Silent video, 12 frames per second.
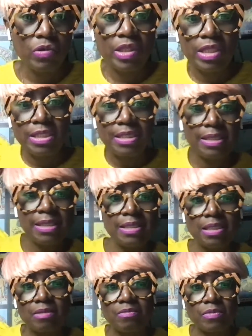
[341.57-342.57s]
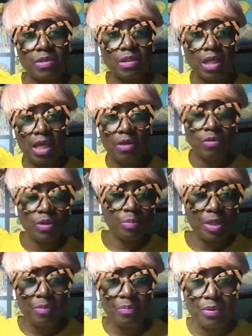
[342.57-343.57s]
with these systems and with
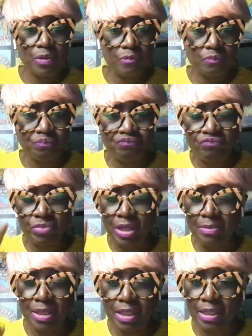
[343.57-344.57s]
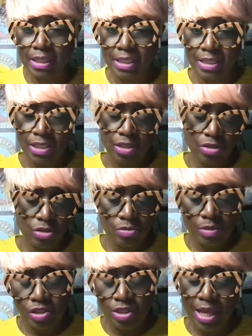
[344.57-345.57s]
people. But I'm not going to get into
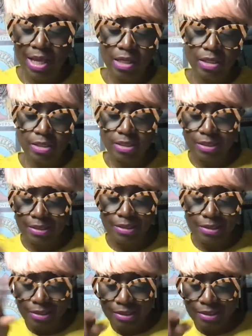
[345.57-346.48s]
too much of that because